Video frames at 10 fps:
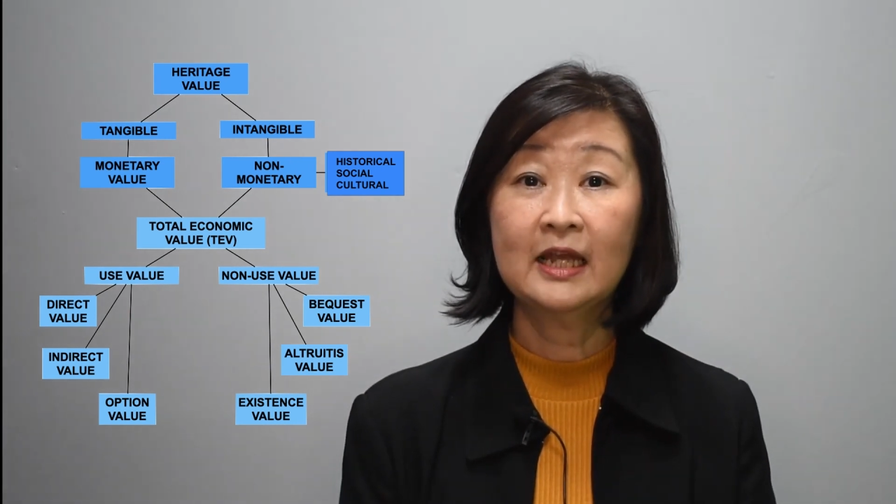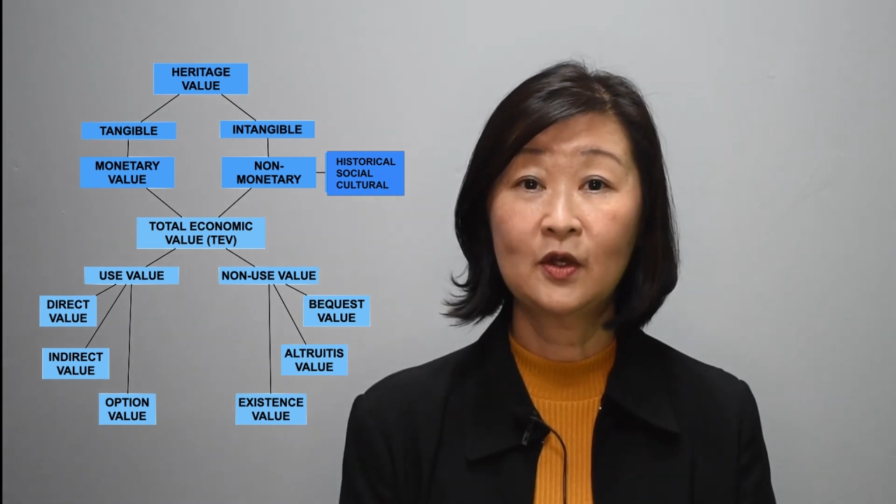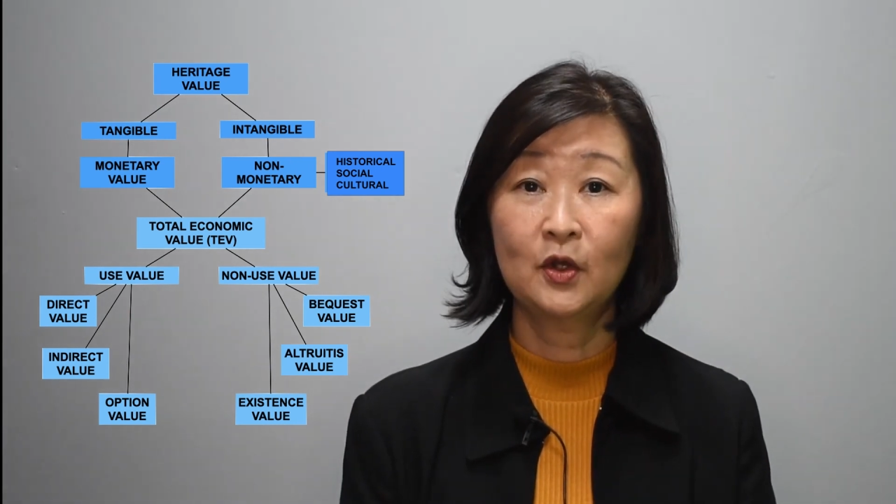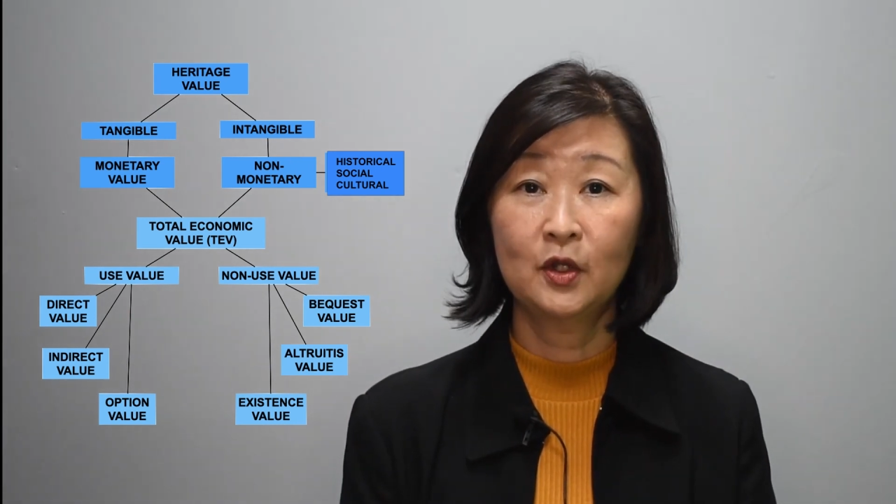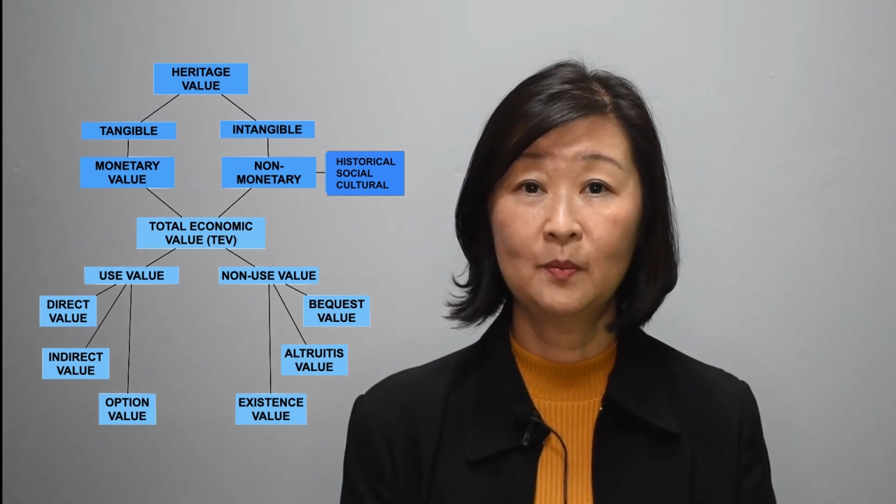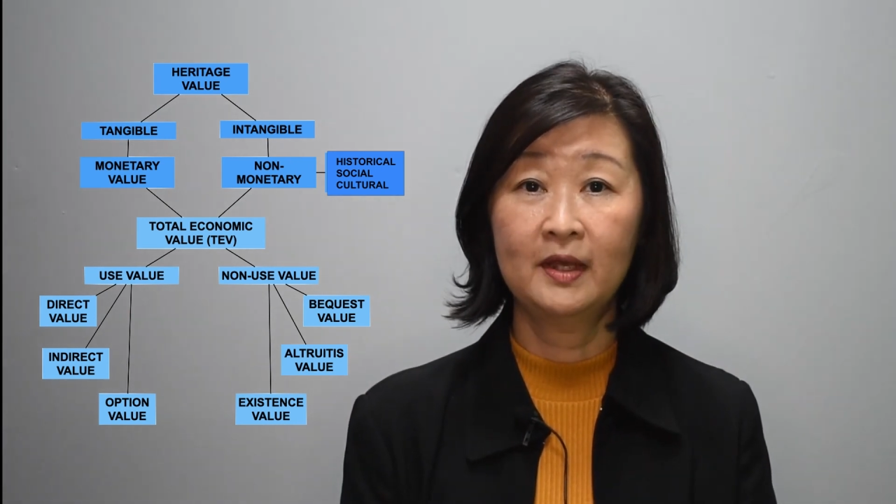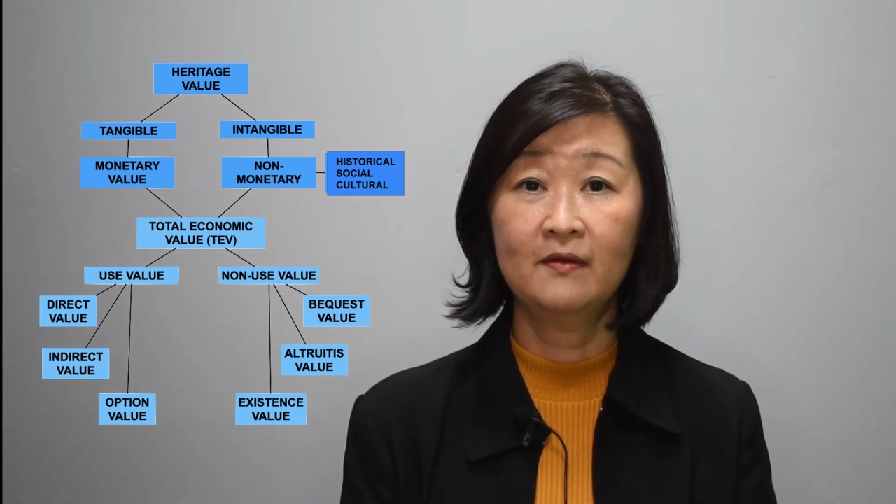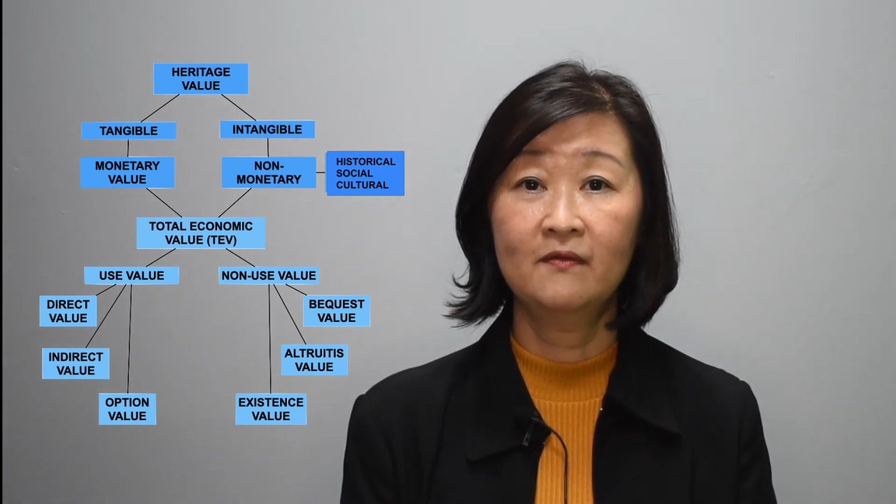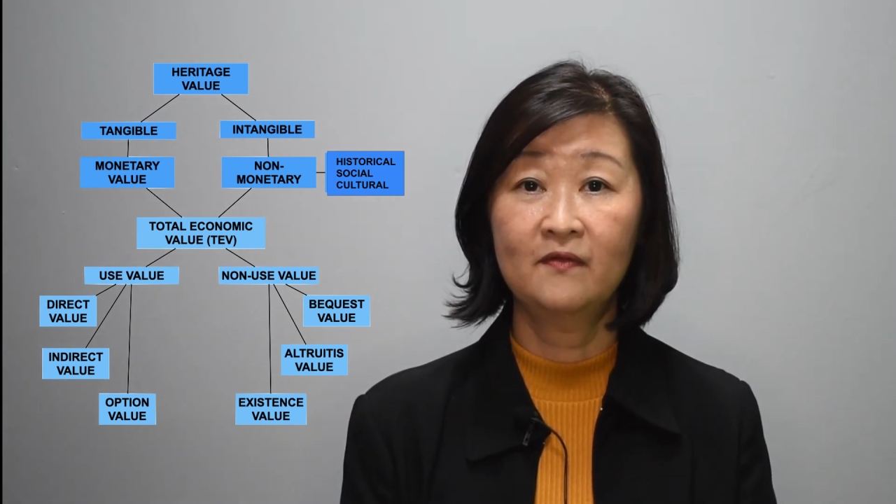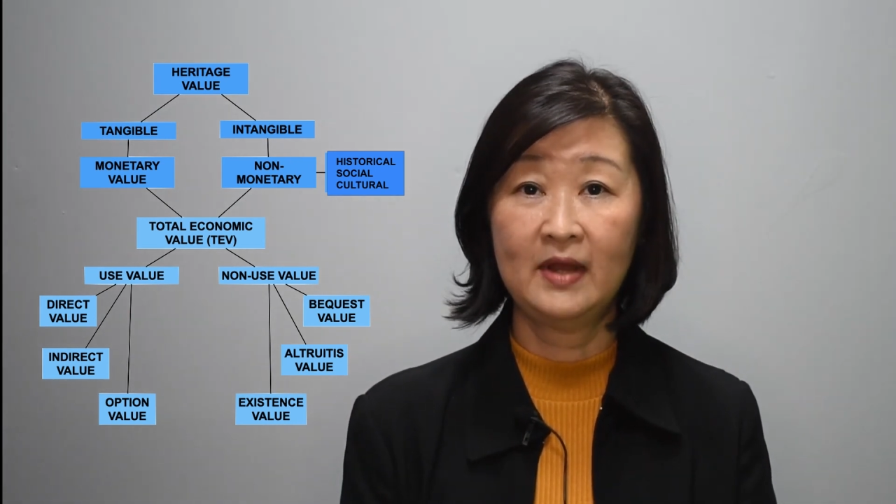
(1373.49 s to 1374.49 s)
economic
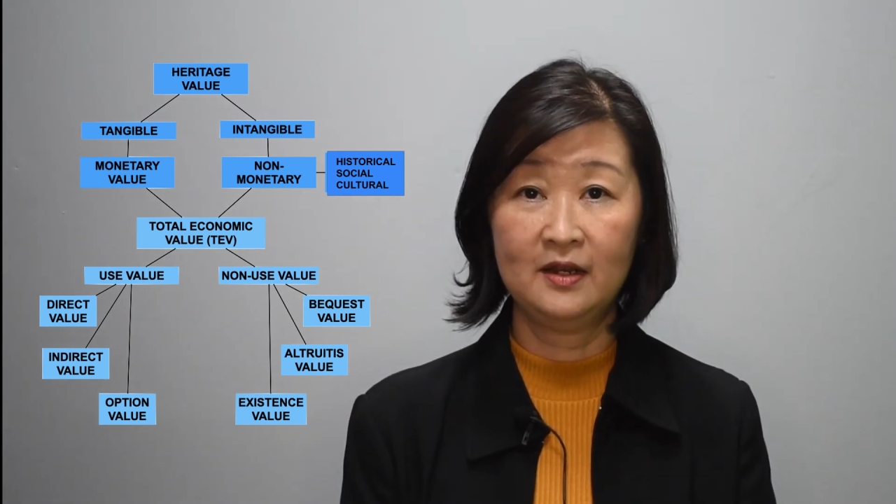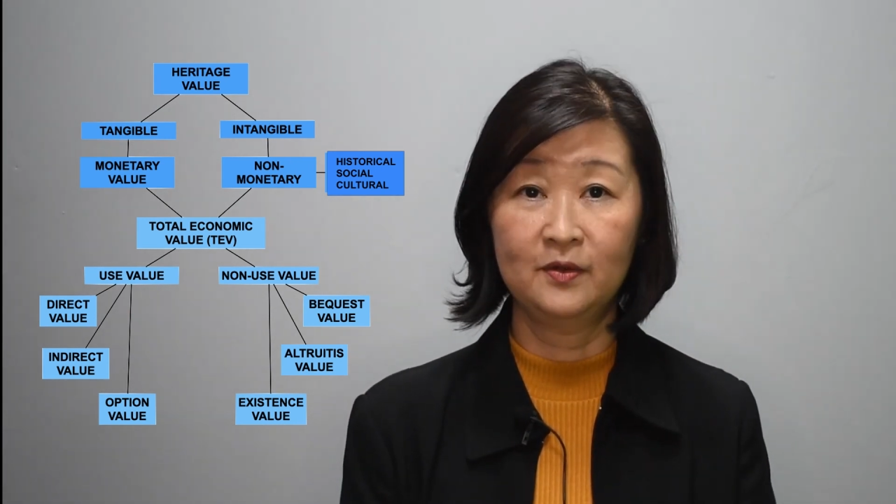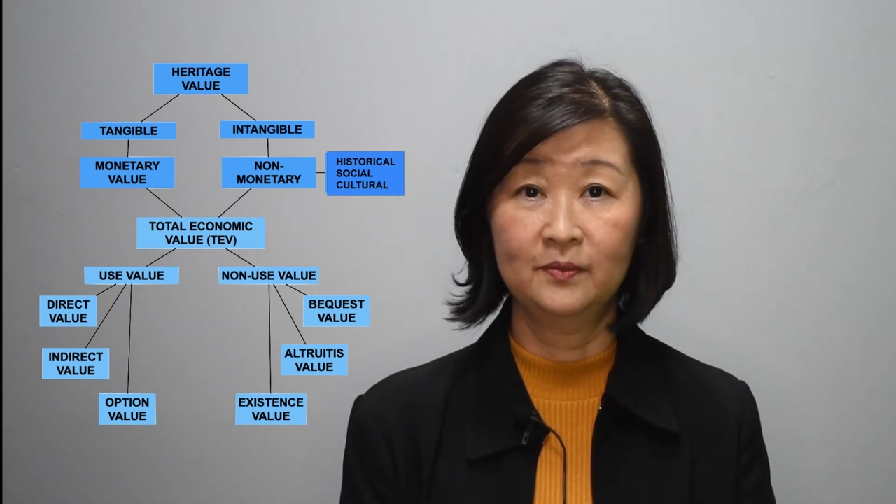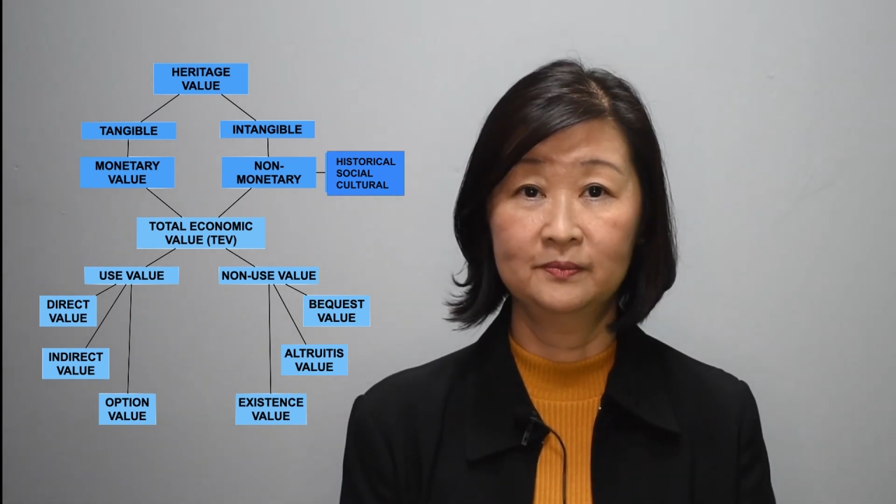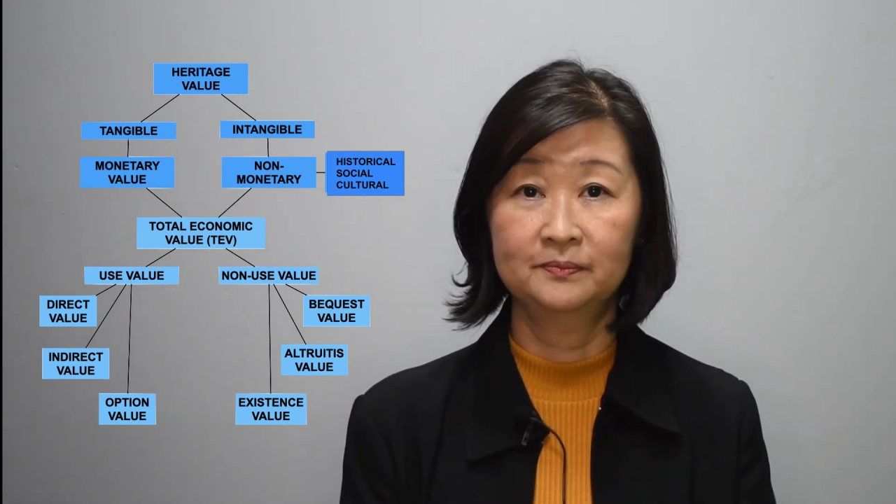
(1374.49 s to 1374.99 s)
value.